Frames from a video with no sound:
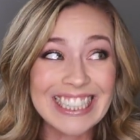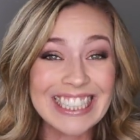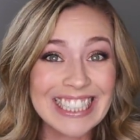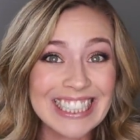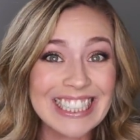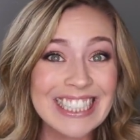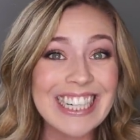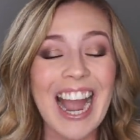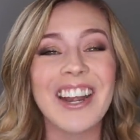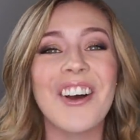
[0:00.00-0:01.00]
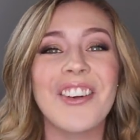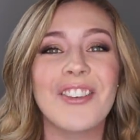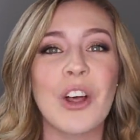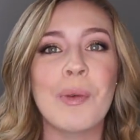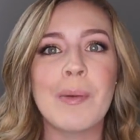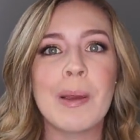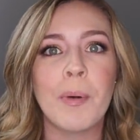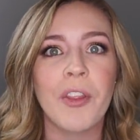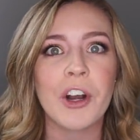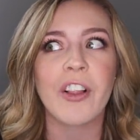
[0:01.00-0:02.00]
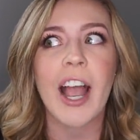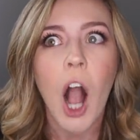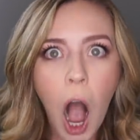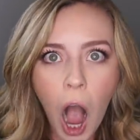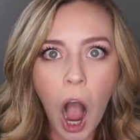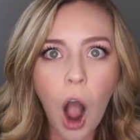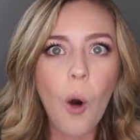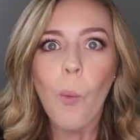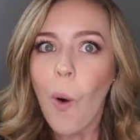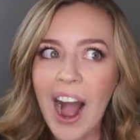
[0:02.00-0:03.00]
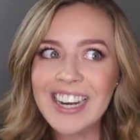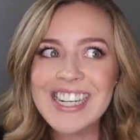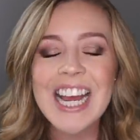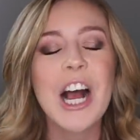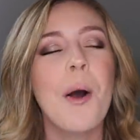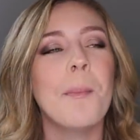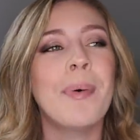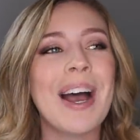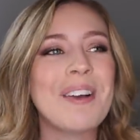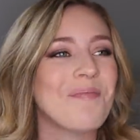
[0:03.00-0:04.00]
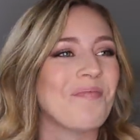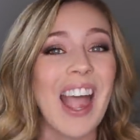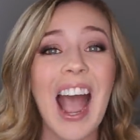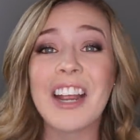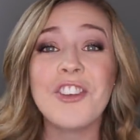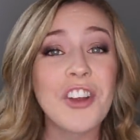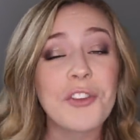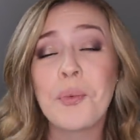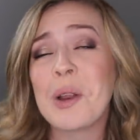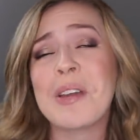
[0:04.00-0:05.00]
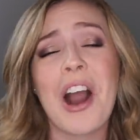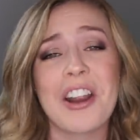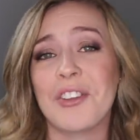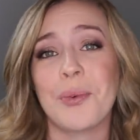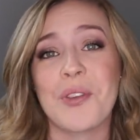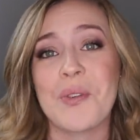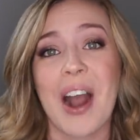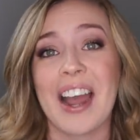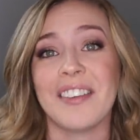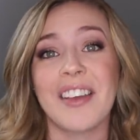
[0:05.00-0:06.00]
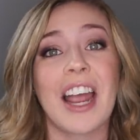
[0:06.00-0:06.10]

I know there's so many people that are like, oh, what? But I just want to be honest with you guys.